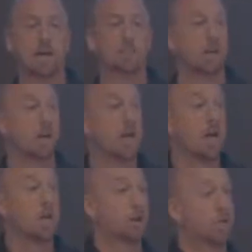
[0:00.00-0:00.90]
God said,
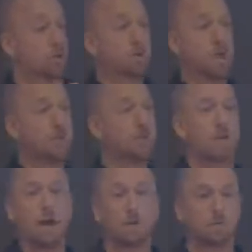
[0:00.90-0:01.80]
those who bless
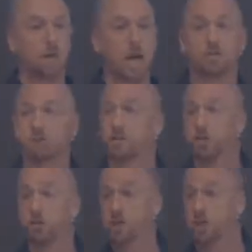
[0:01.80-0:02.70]
you, I will bless, or
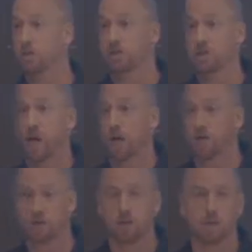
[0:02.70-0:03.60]
those who curse you, I
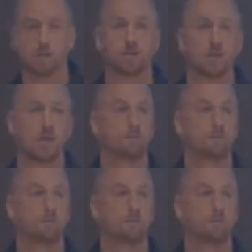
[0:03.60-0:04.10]
will curse.